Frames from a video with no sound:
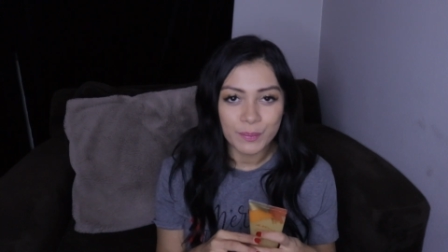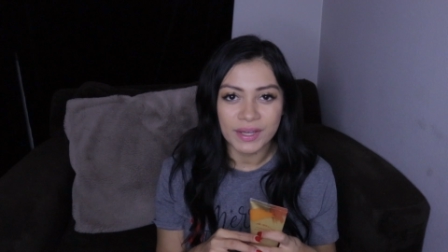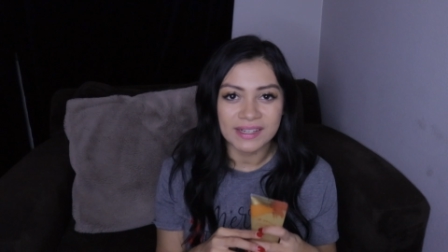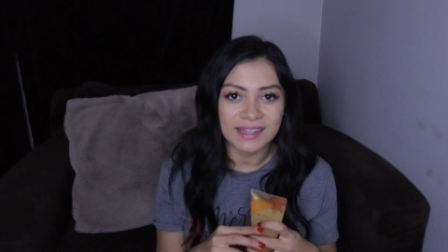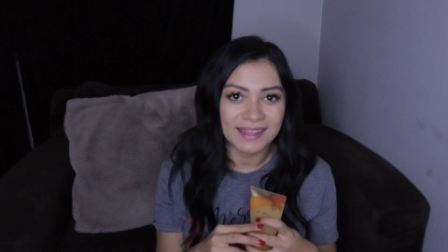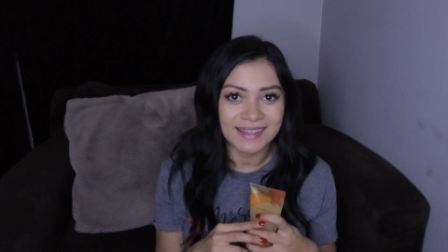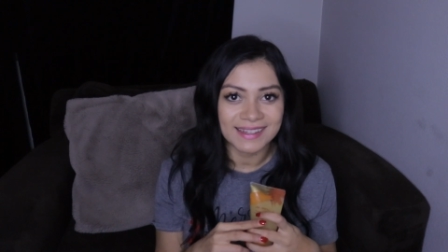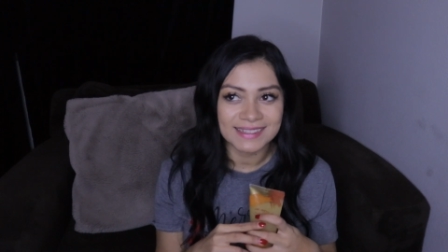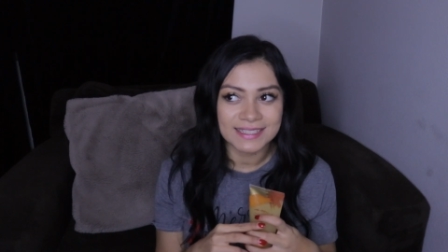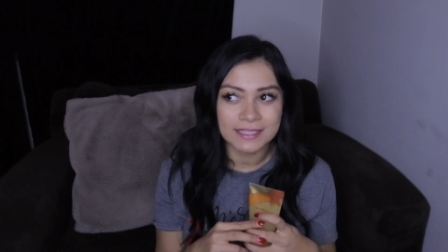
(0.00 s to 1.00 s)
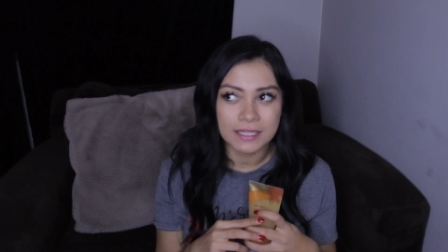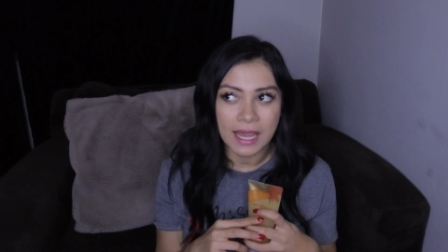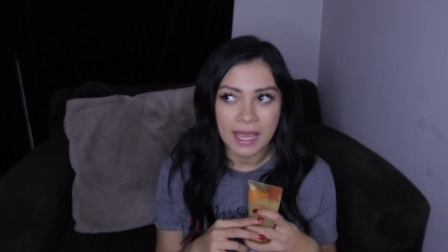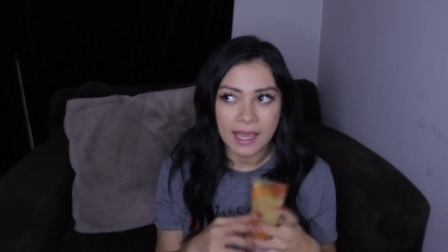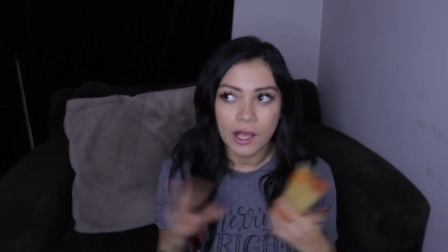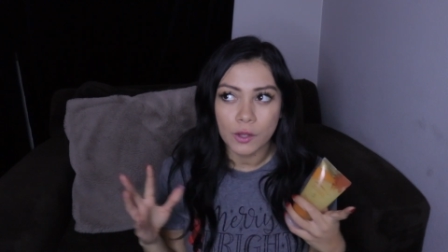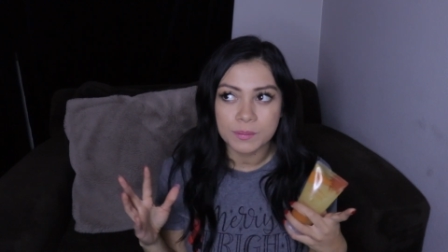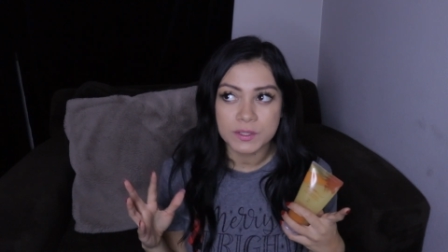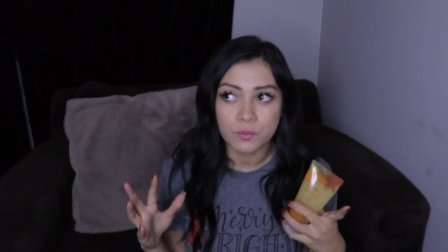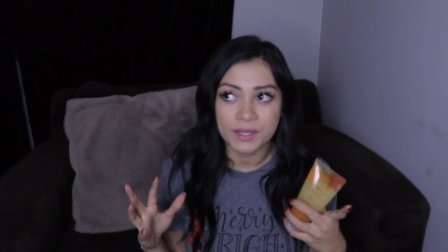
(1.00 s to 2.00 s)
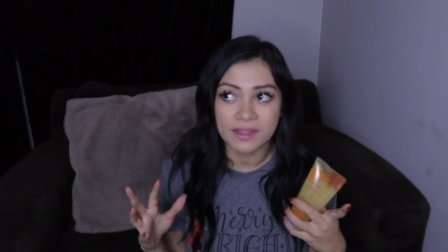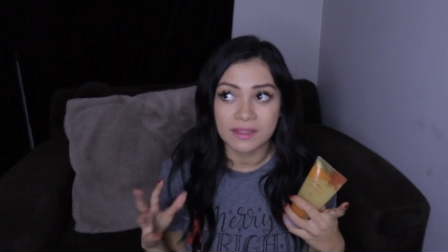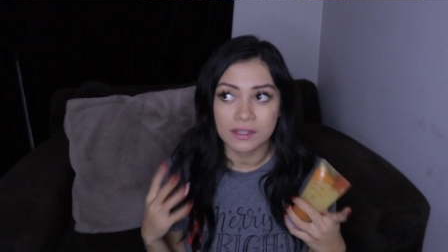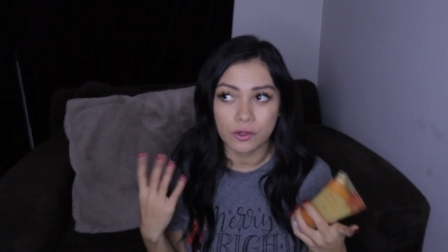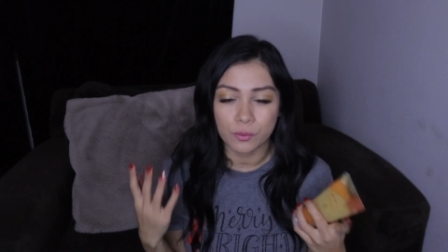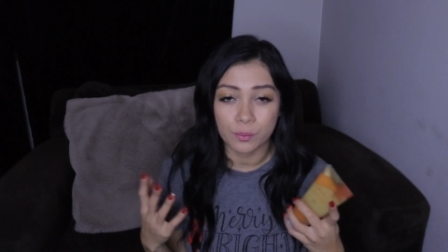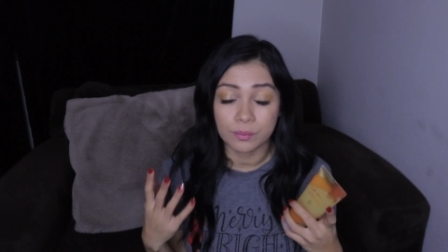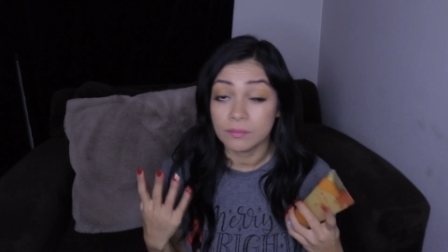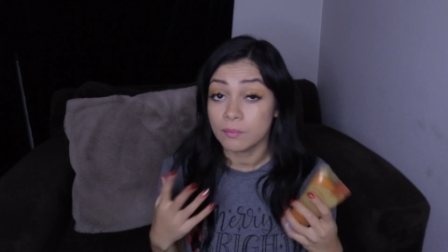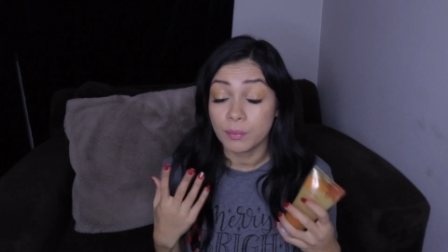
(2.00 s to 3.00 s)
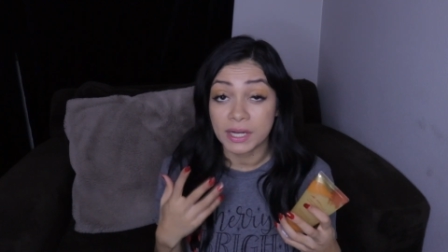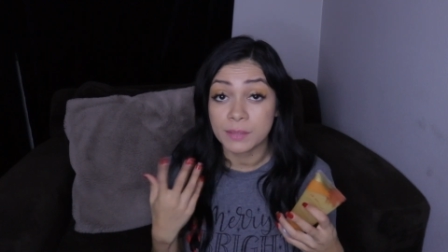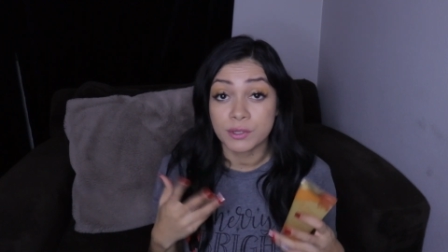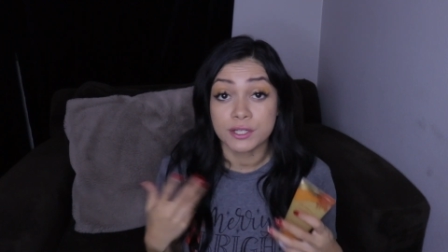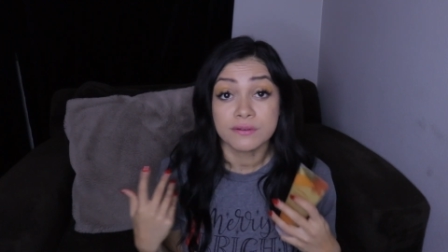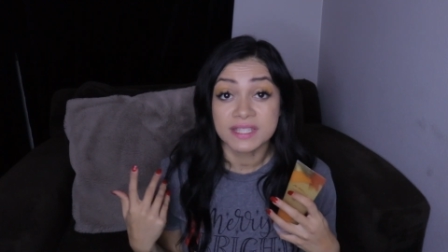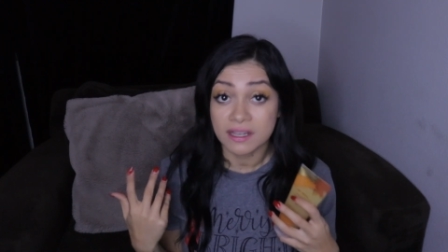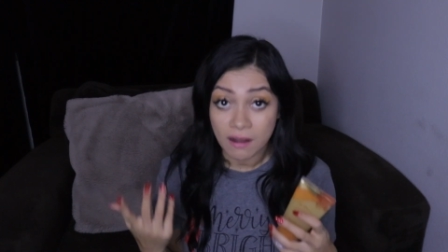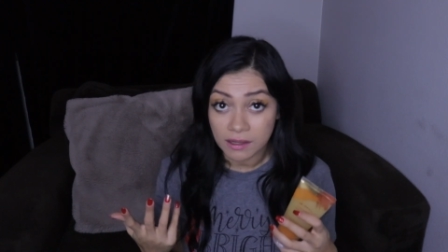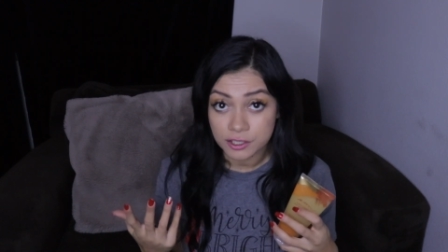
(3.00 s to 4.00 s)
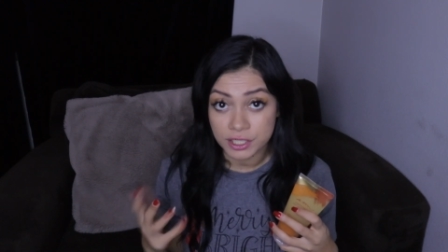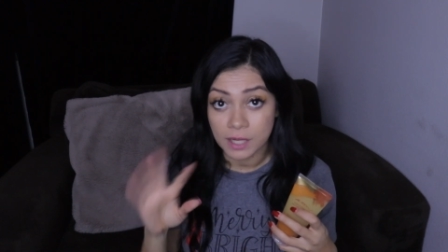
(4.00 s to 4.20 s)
but it helps with your body producing collagen.